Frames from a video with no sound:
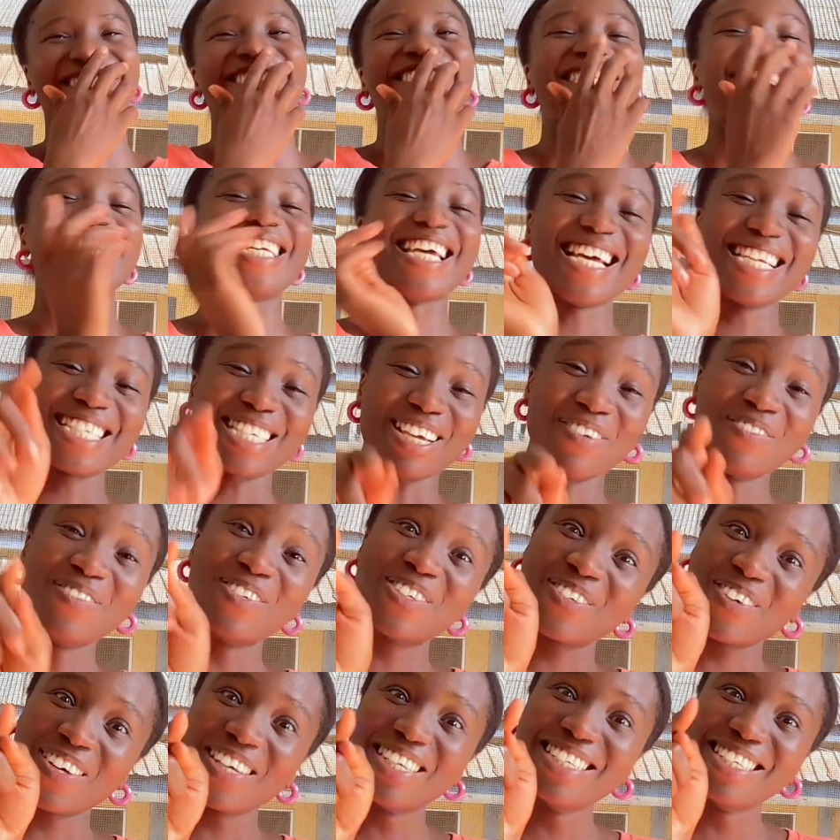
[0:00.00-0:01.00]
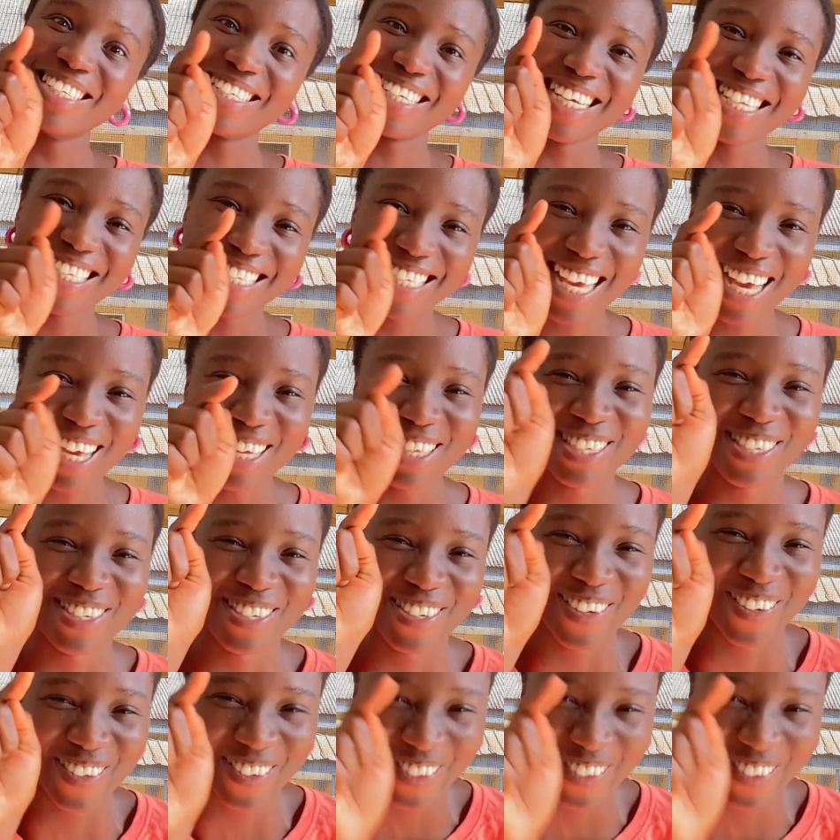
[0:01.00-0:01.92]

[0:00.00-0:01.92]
Yes, I'm throwing shit at you.